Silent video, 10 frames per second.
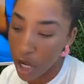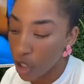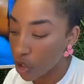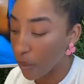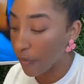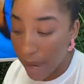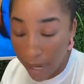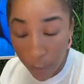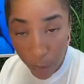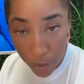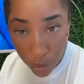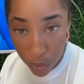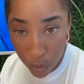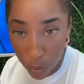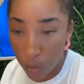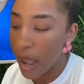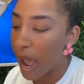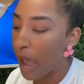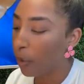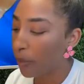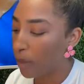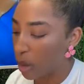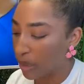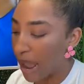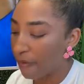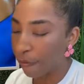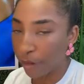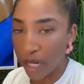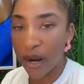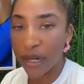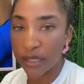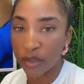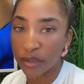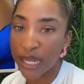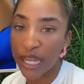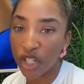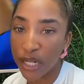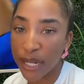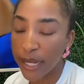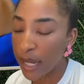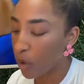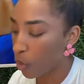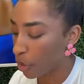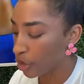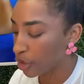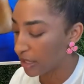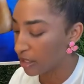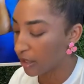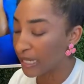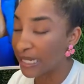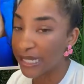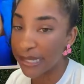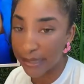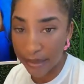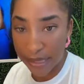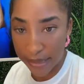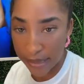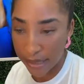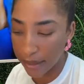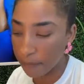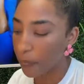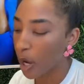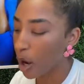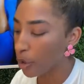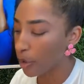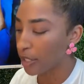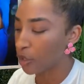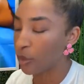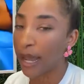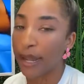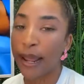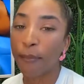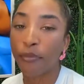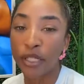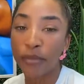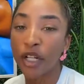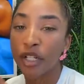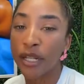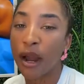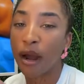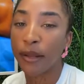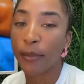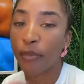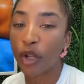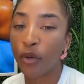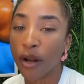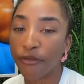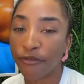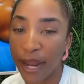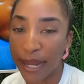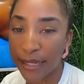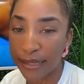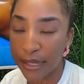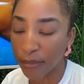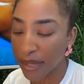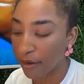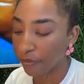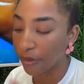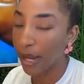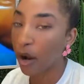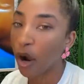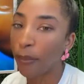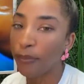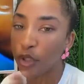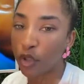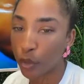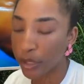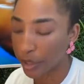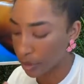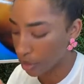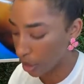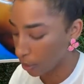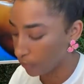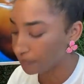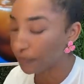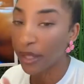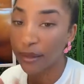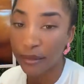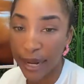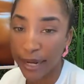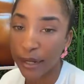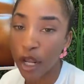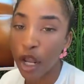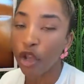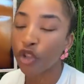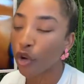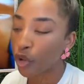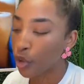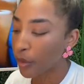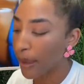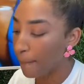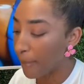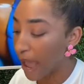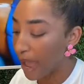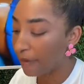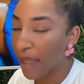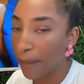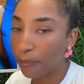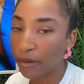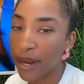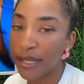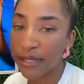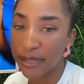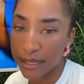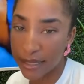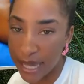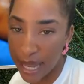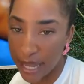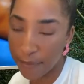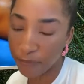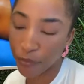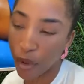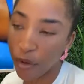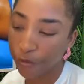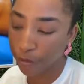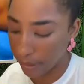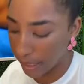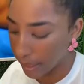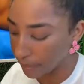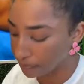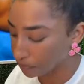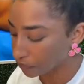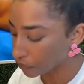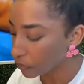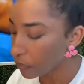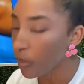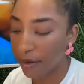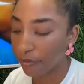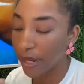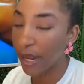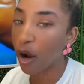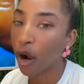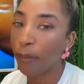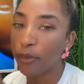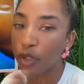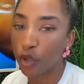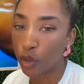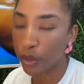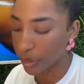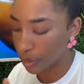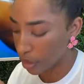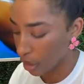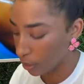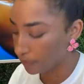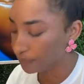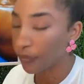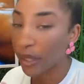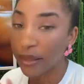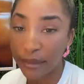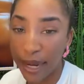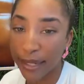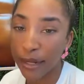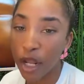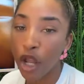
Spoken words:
So if I were you, I would book that free consultation in order to start discussing how you can do that. And pretty much they put you on a financing plan for like up to 2 years down the line. So you can have that price today for later. Plan for like up to 2 years down the line.